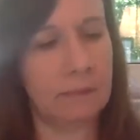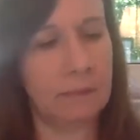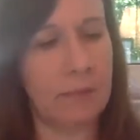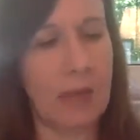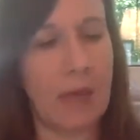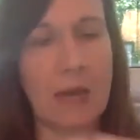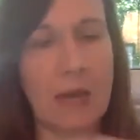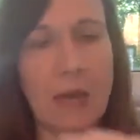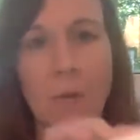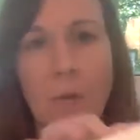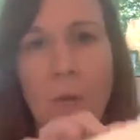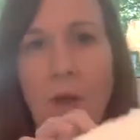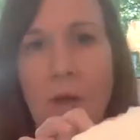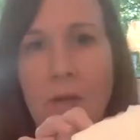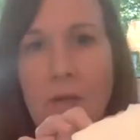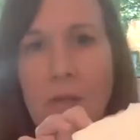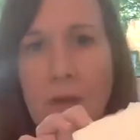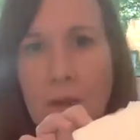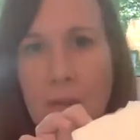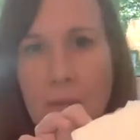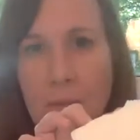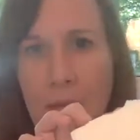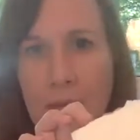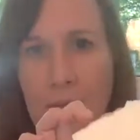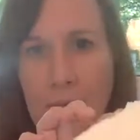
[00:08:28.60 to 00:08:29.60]
anywhere
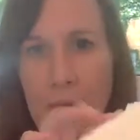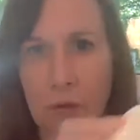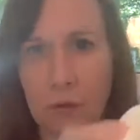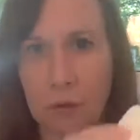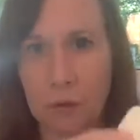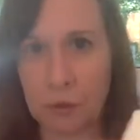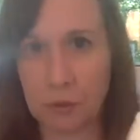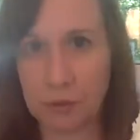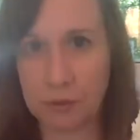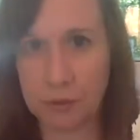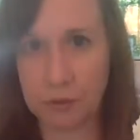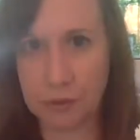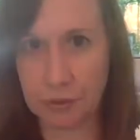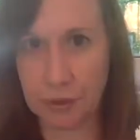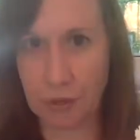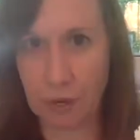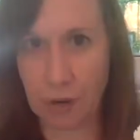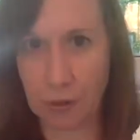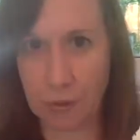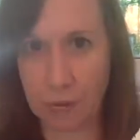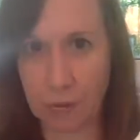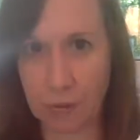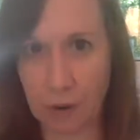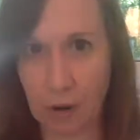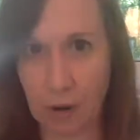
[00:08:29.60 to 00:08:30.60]
that mango trees
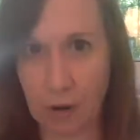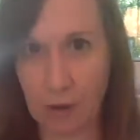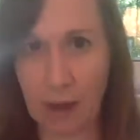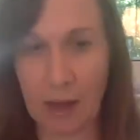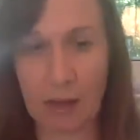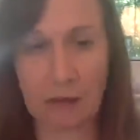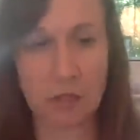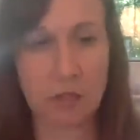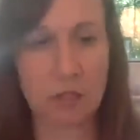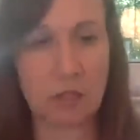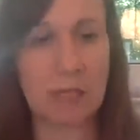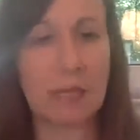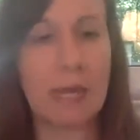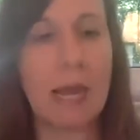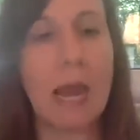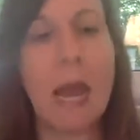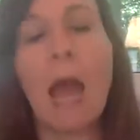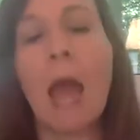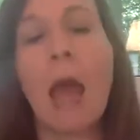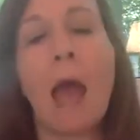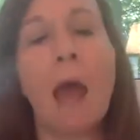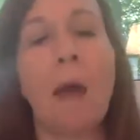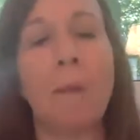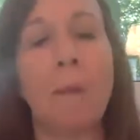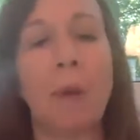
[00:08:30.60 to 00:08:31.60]
grow actually.
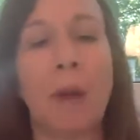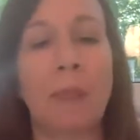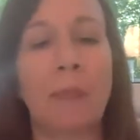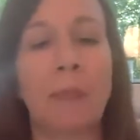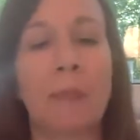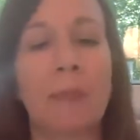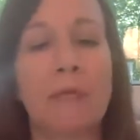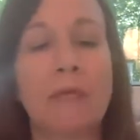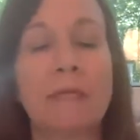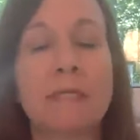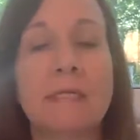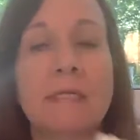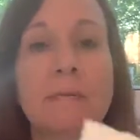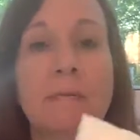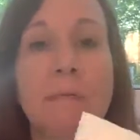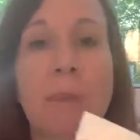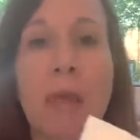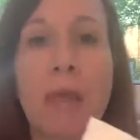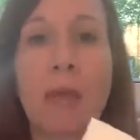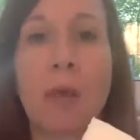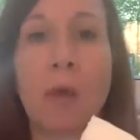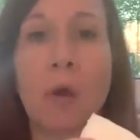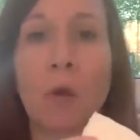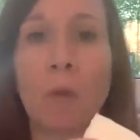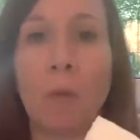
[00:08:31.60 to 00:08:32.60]
But this
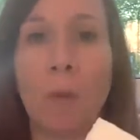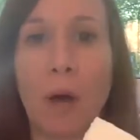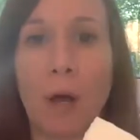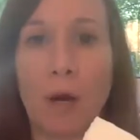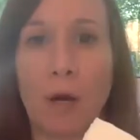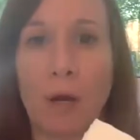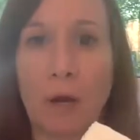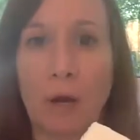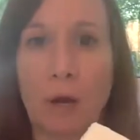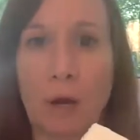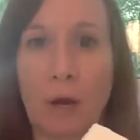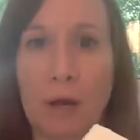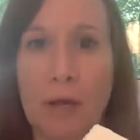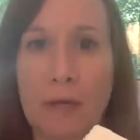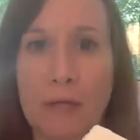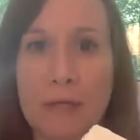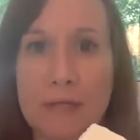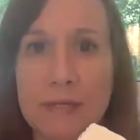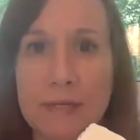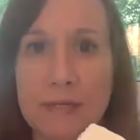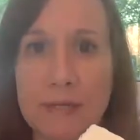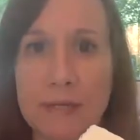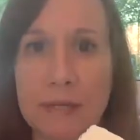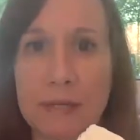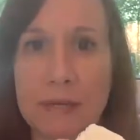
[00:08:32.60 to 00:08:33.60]
mango butter
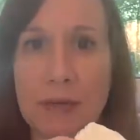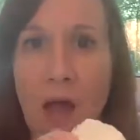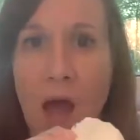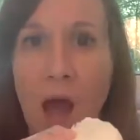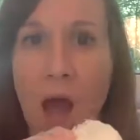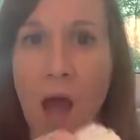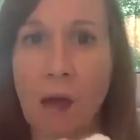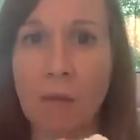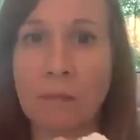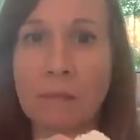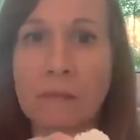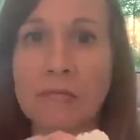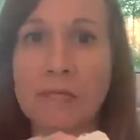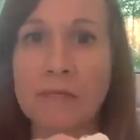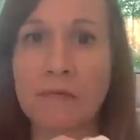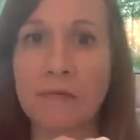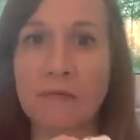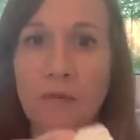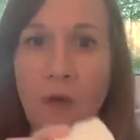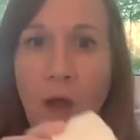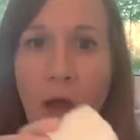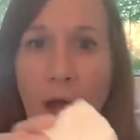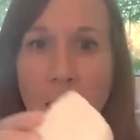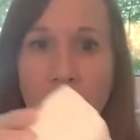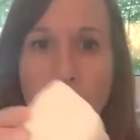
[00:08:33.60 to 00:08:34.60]
comes
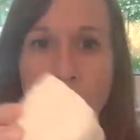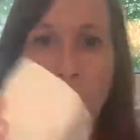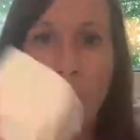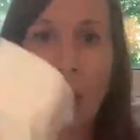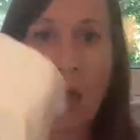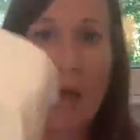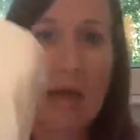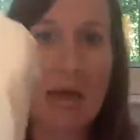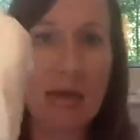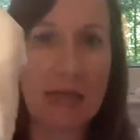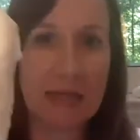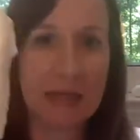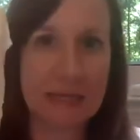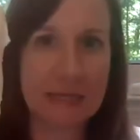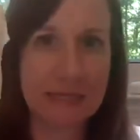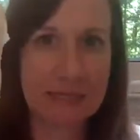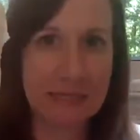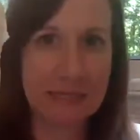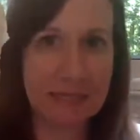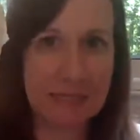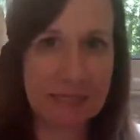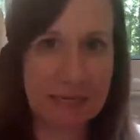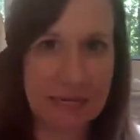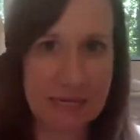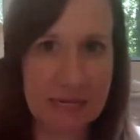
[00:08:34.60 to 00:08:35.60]
from the
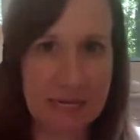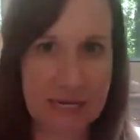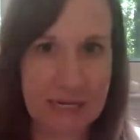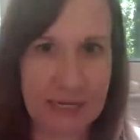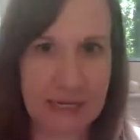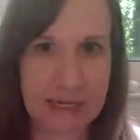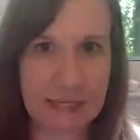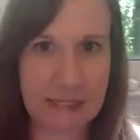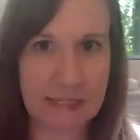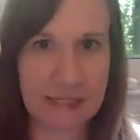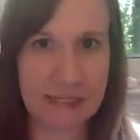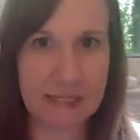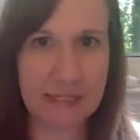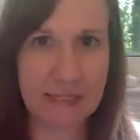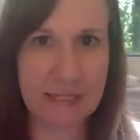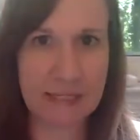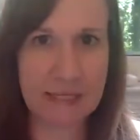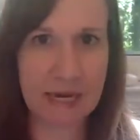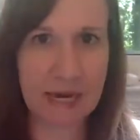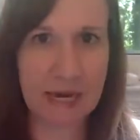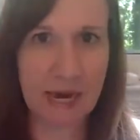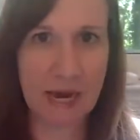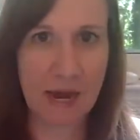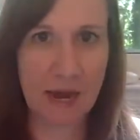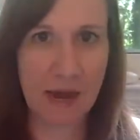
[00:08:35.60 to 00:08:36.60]

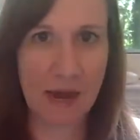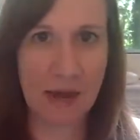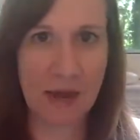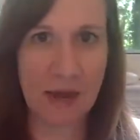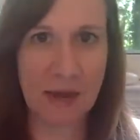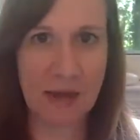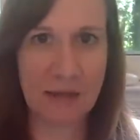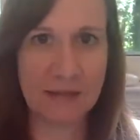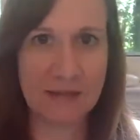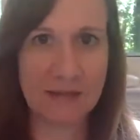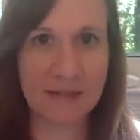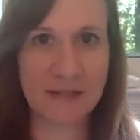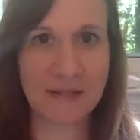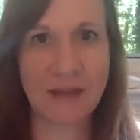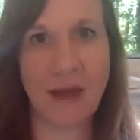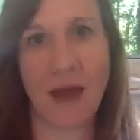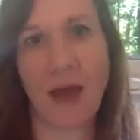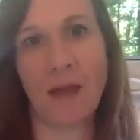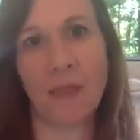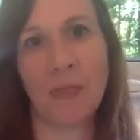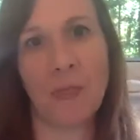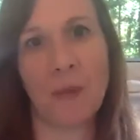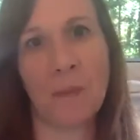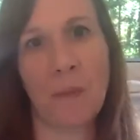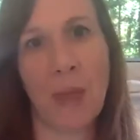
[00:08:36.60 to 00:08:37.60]
seeds
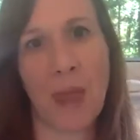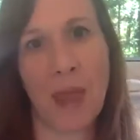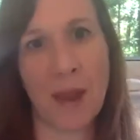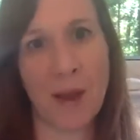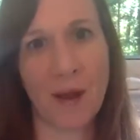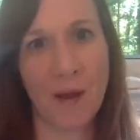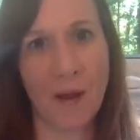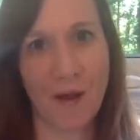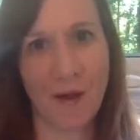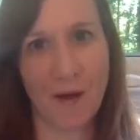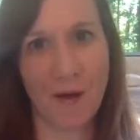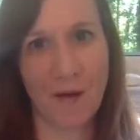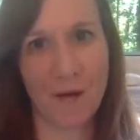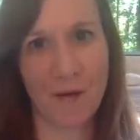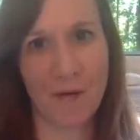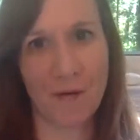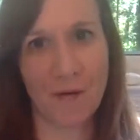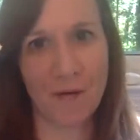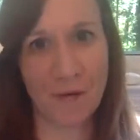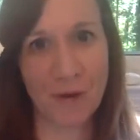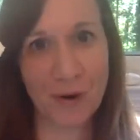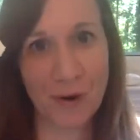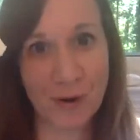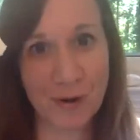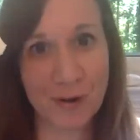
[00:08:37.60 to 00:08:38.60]
inside the mango
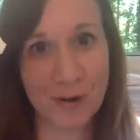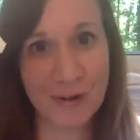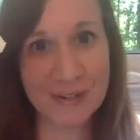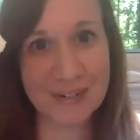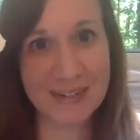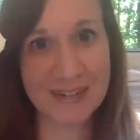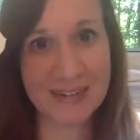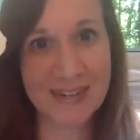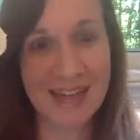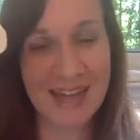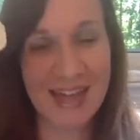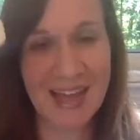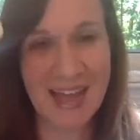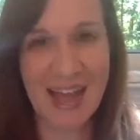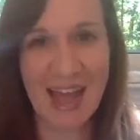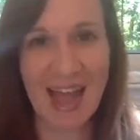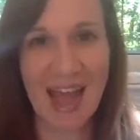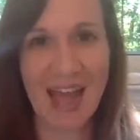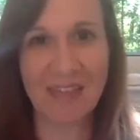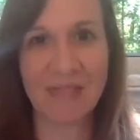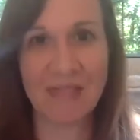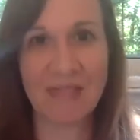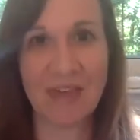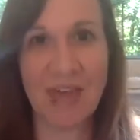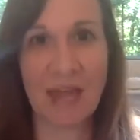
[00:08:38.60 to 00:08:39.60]
fruit,
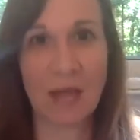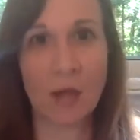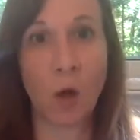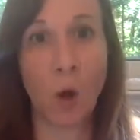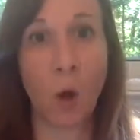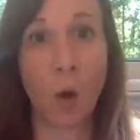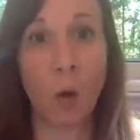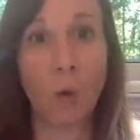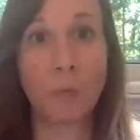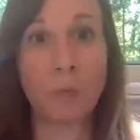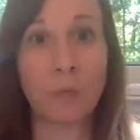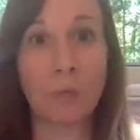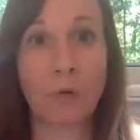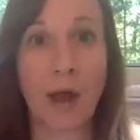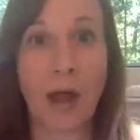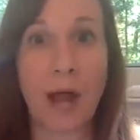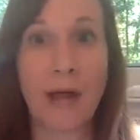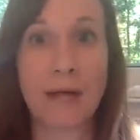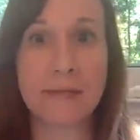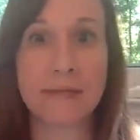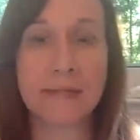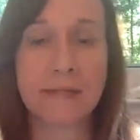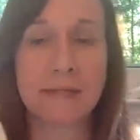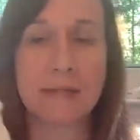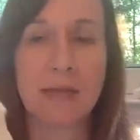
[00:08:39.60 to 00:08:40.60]
and they cold
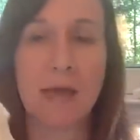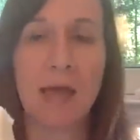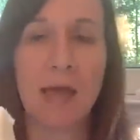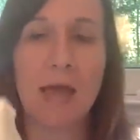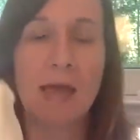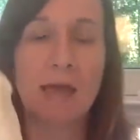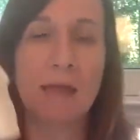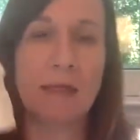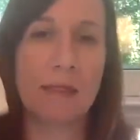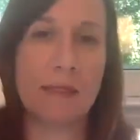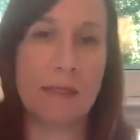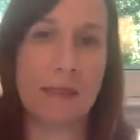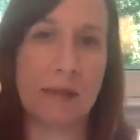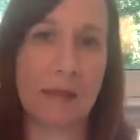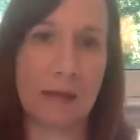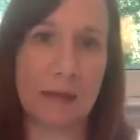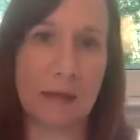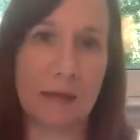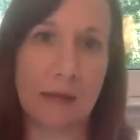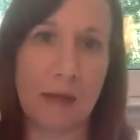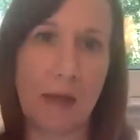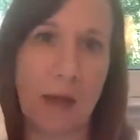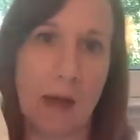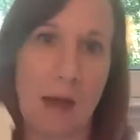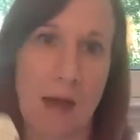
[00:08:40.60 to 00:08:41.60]
press
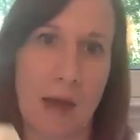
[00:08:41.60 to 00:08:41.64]
the